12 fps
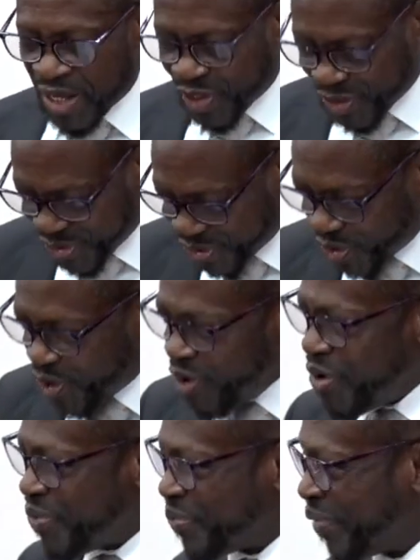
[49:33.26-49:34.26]
So,
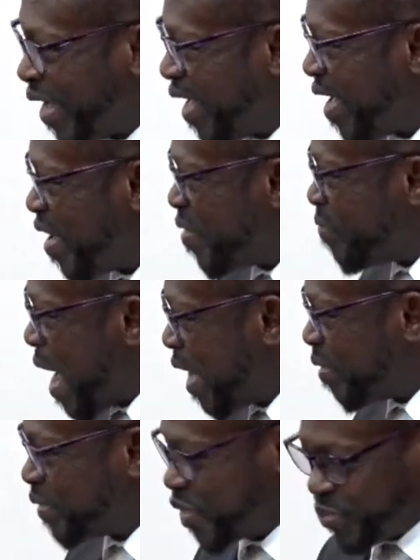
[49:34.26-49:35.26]

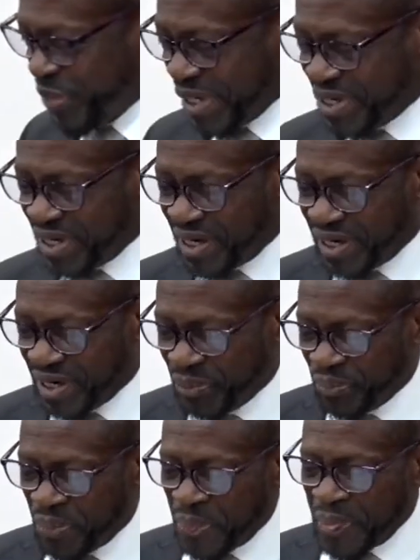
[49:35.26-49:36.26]
Madam Speaker,
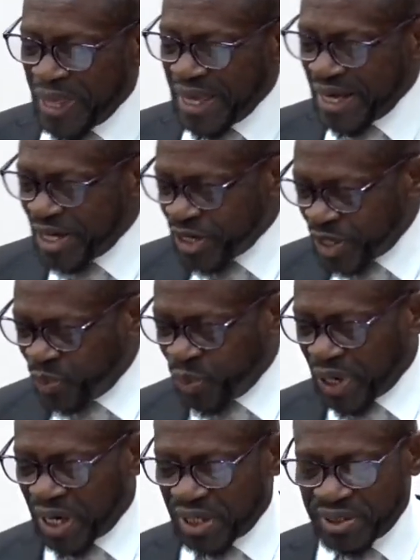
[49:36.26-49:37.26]
in other
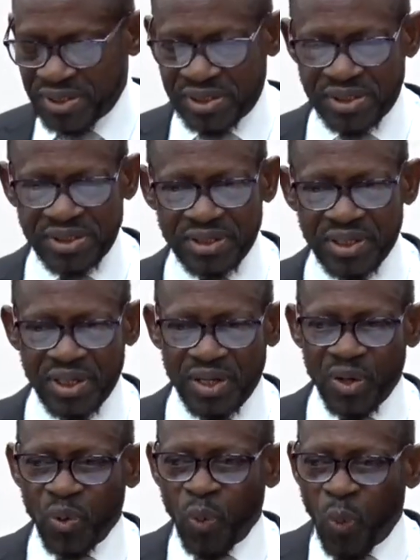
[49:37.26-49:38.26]
words,
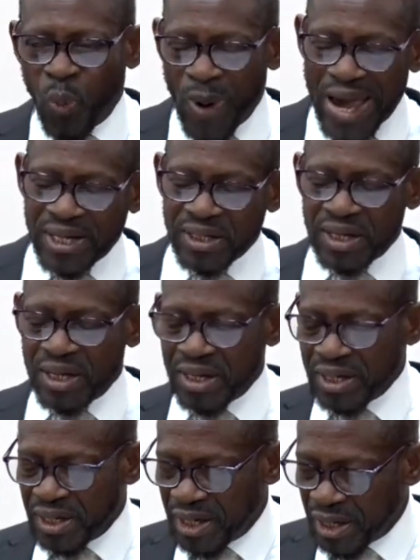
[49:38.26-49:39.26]
when
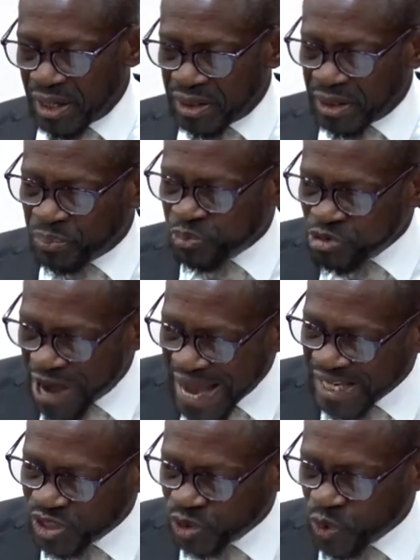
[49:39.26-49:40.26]
the
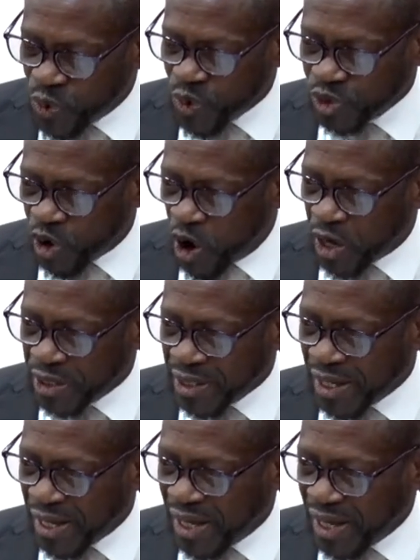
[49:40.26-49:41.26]
price goes
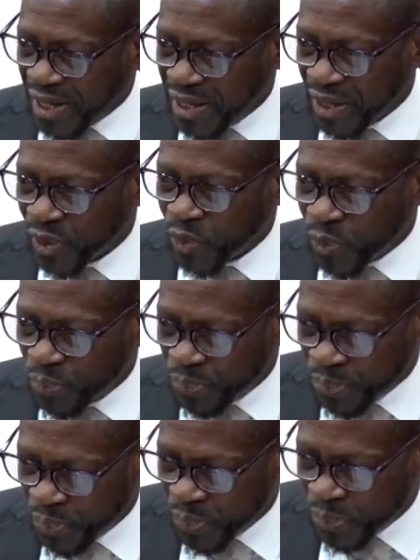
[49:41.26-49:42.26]
on a
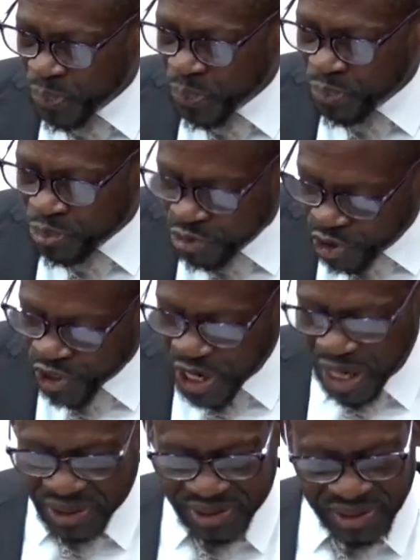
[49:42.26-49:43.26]

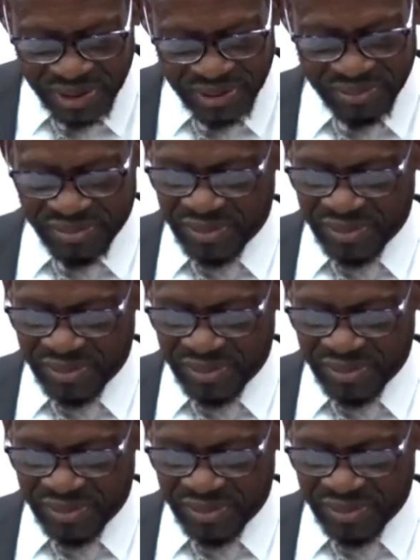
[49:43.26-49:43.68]
product